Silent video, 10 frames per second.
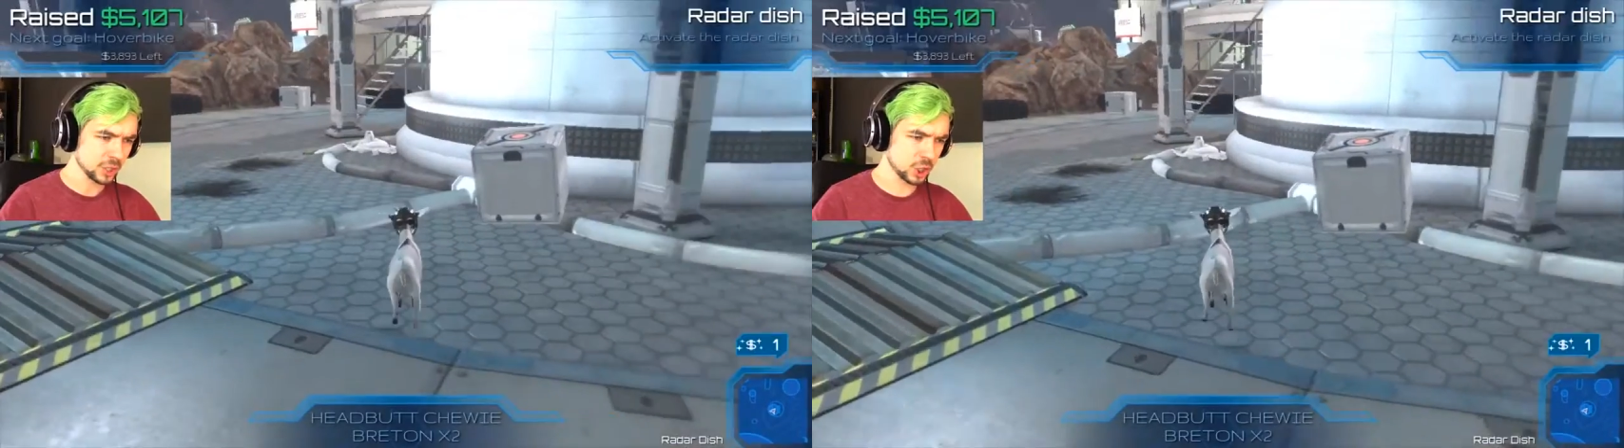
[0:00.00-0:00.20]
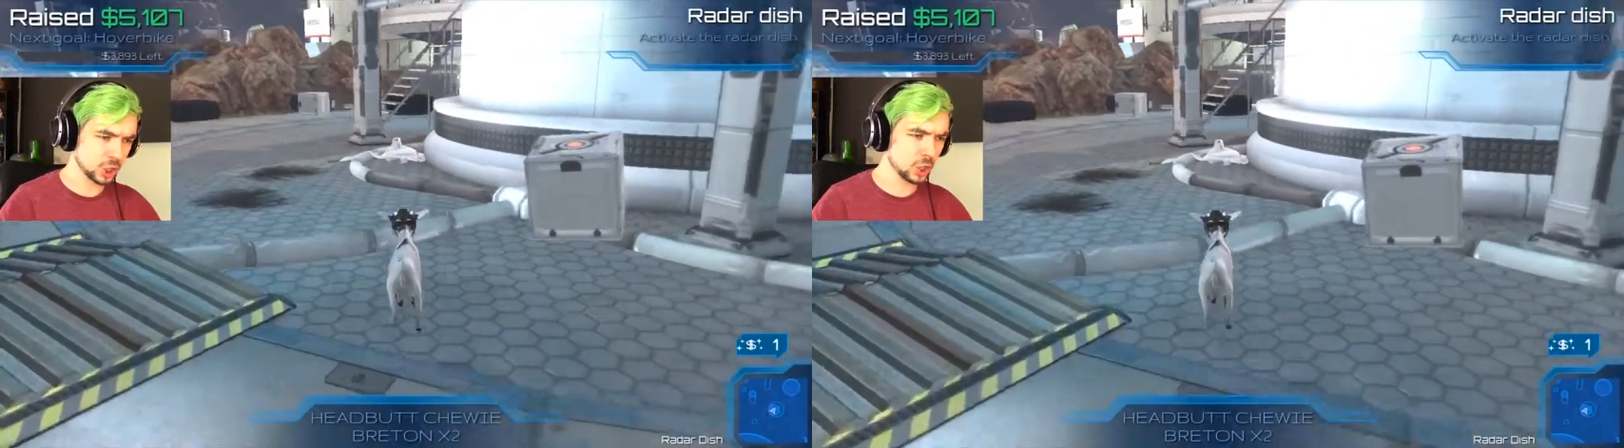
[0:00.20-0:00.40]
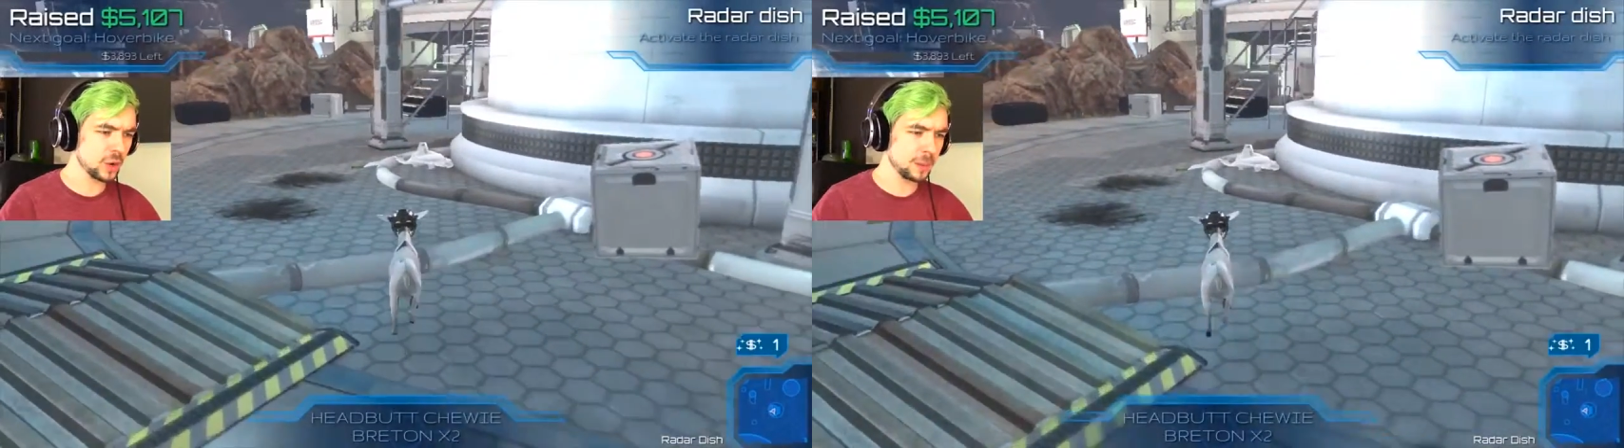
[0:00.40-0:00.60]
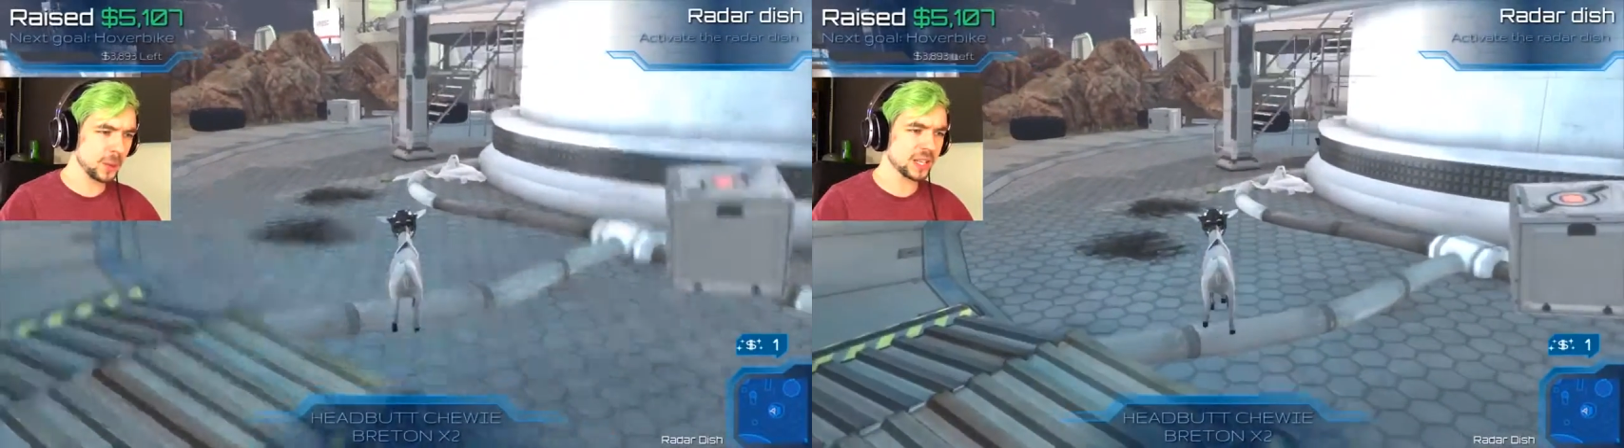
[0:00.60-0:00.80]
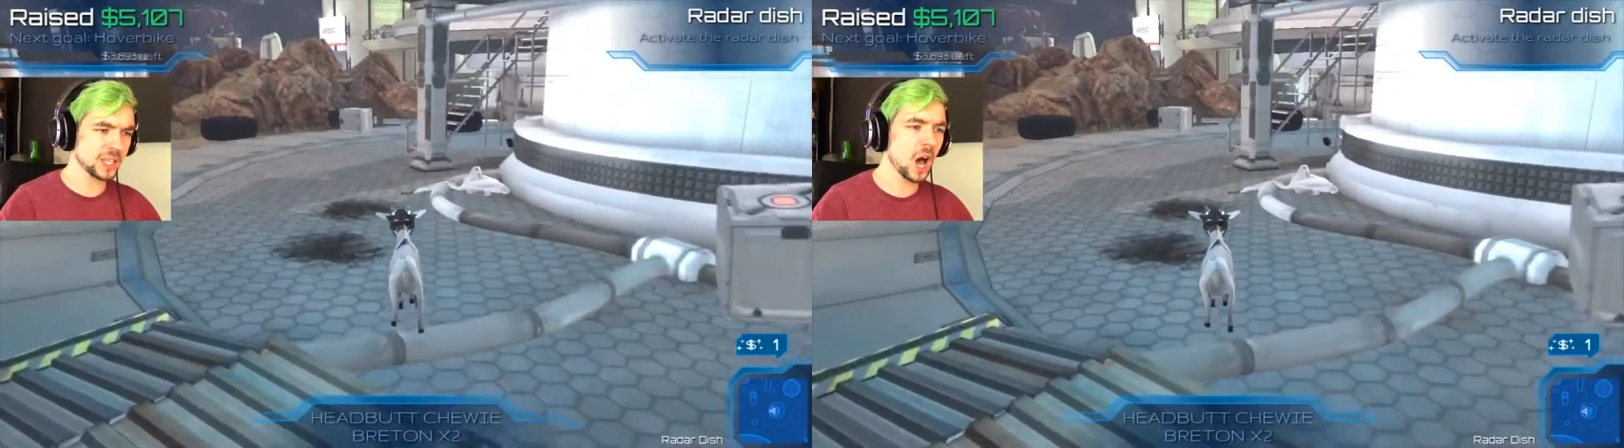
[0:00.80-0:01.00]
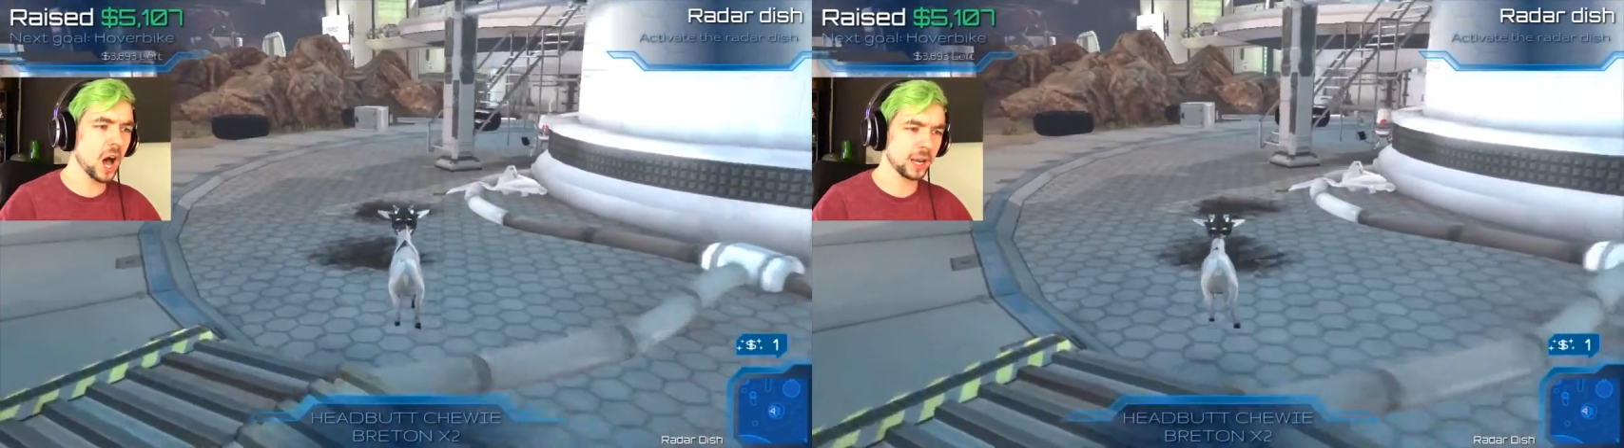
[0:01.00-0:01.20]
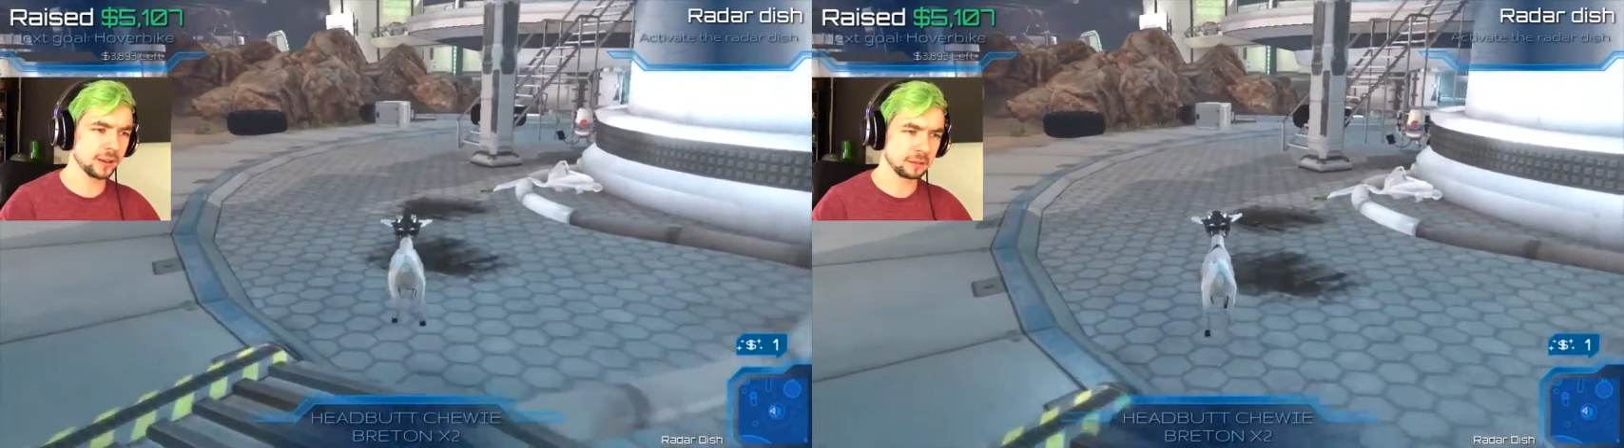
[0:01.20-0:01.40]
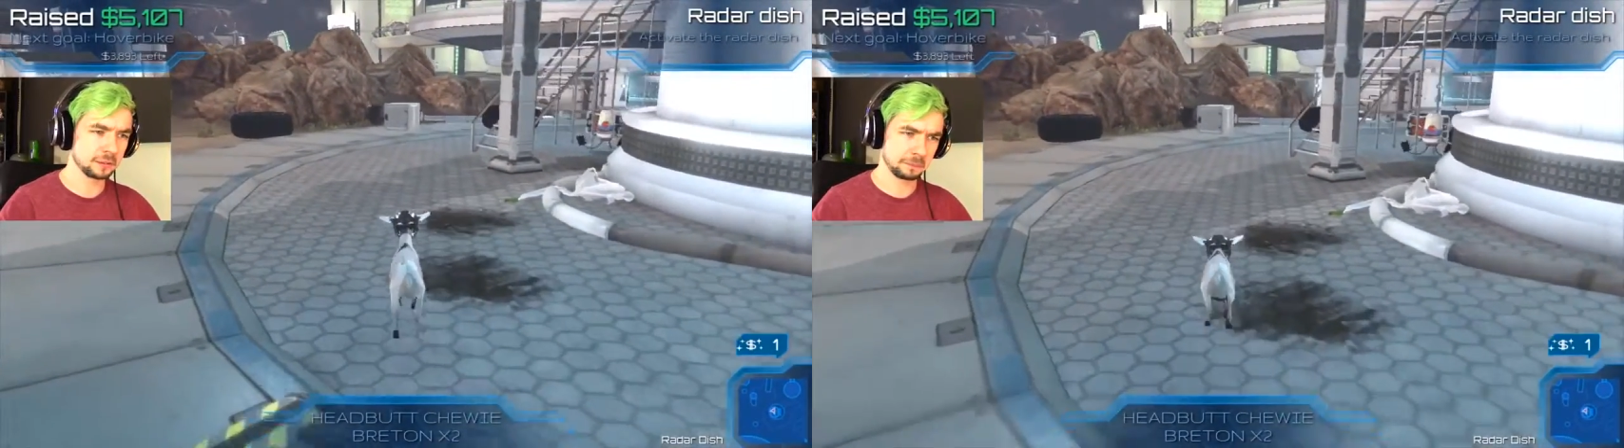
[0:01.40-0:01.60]
Chewy Breton!
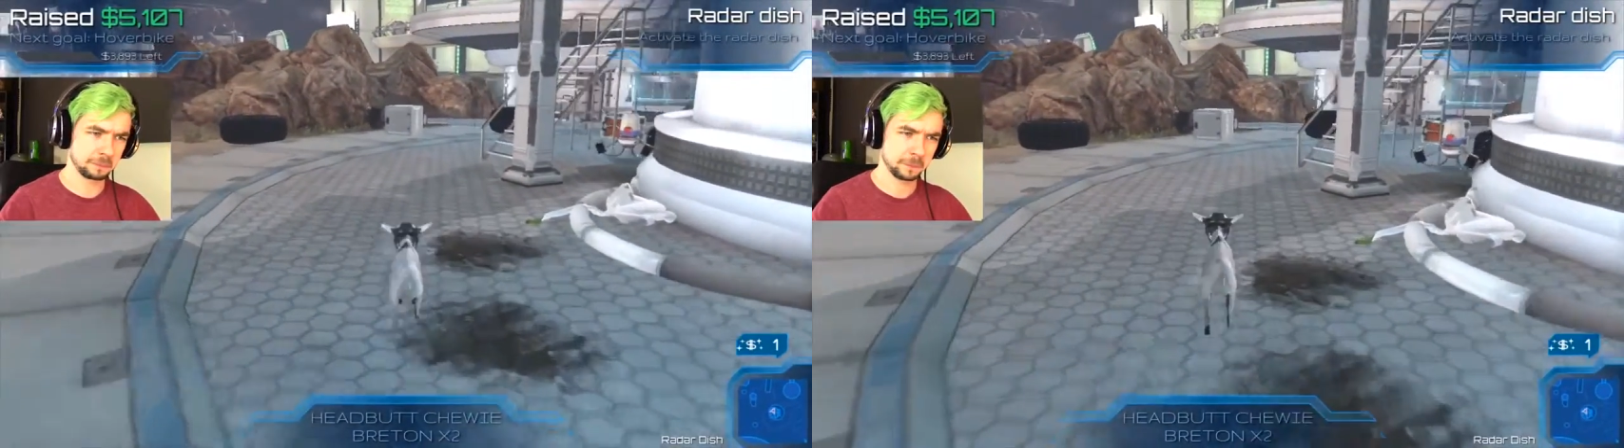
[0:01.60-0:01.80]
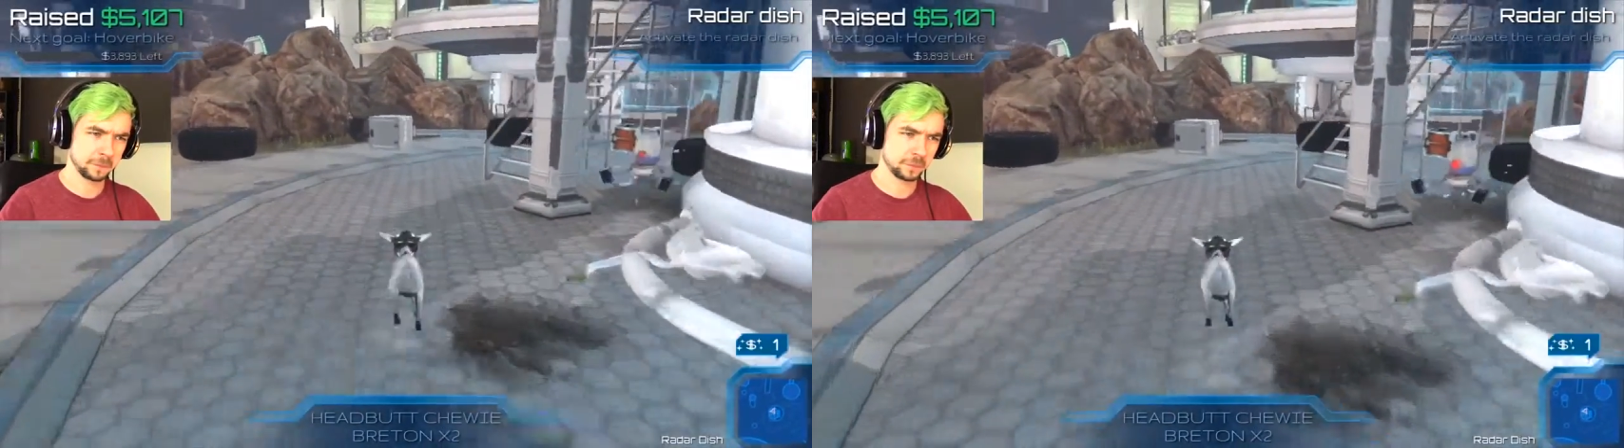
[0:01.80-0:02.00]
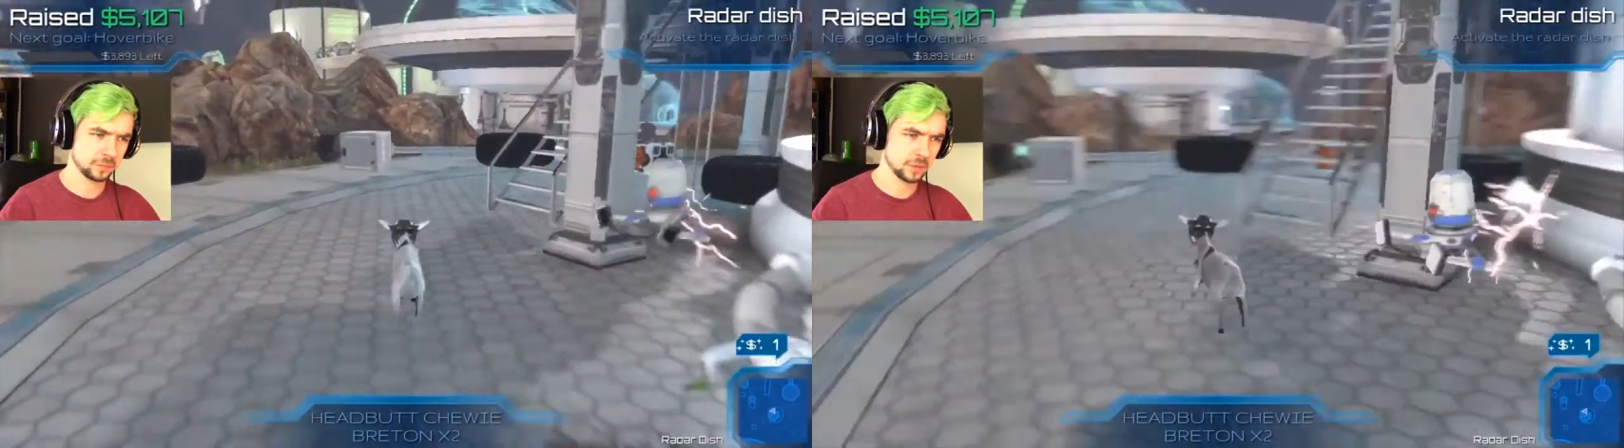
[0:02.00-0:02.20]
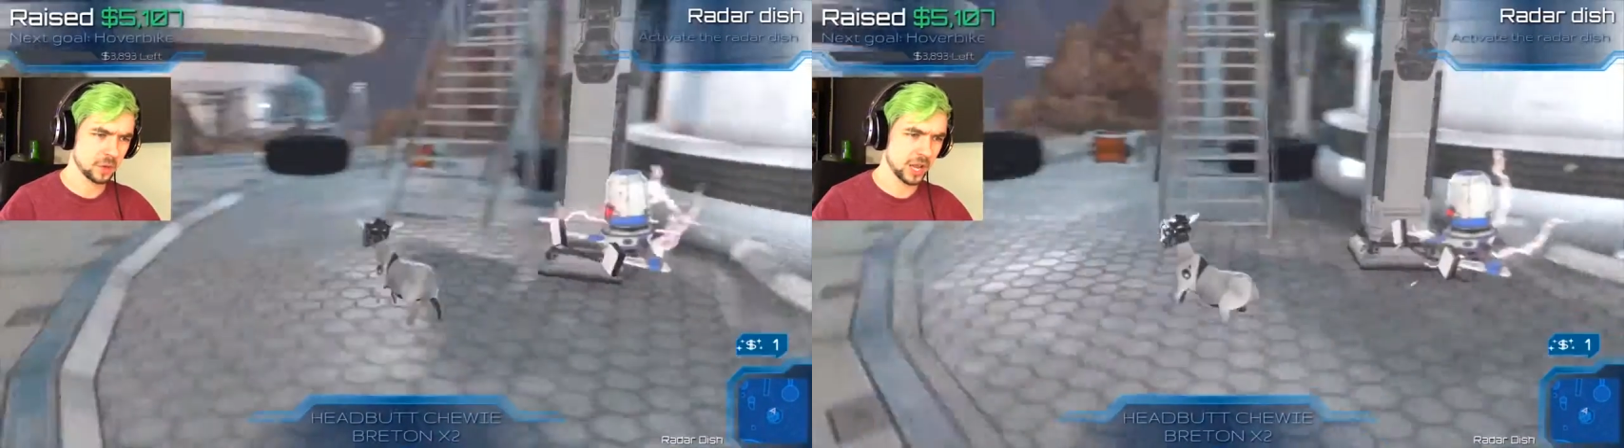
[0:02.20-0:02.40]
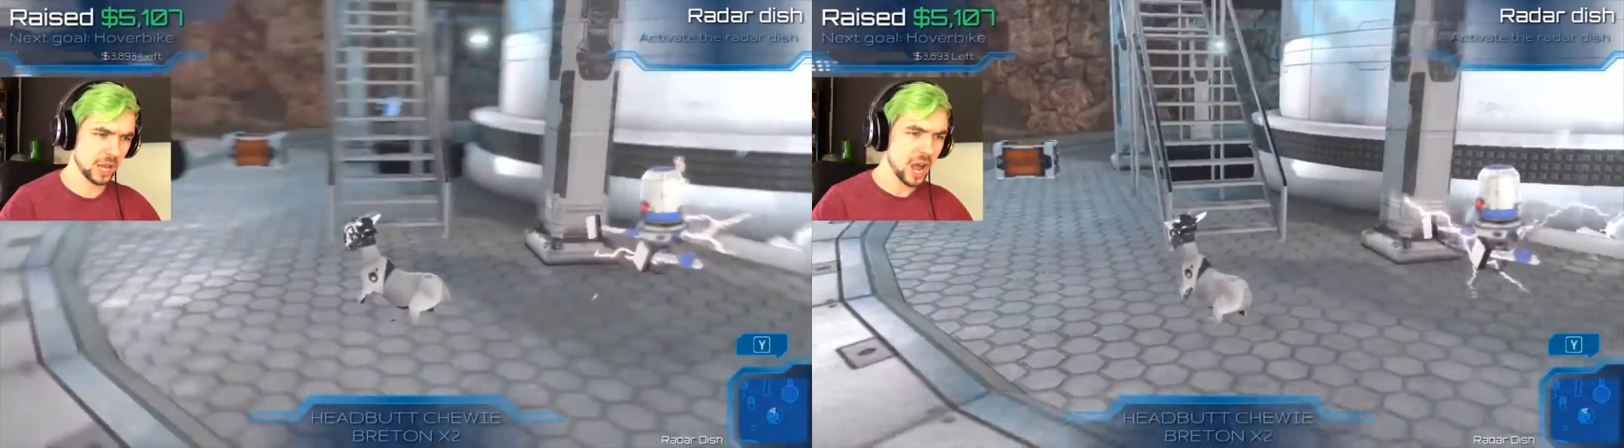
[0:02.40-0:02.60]
Okay.